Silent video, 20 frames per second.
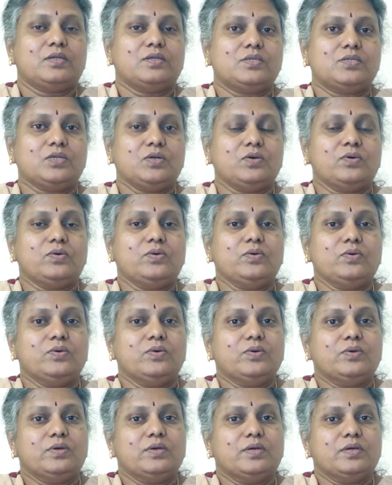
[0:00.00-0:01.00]
So
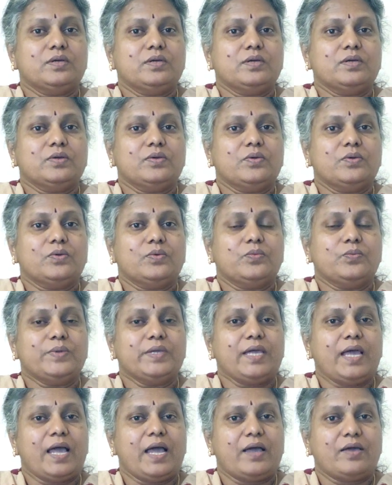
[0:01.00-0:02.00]

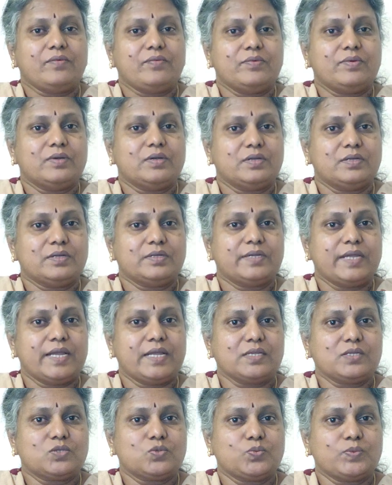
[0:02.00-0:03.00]
we have
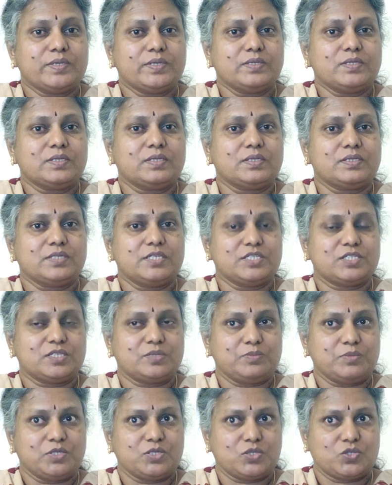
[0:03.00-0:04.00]
dealt with
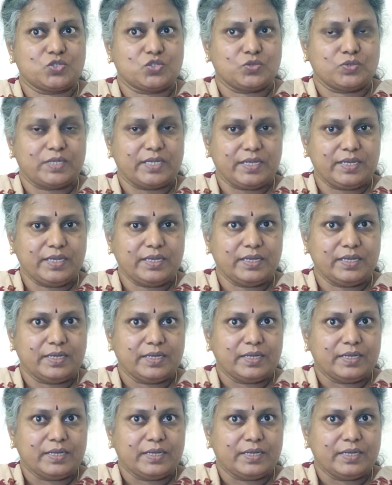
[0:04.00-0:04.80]
determinants today.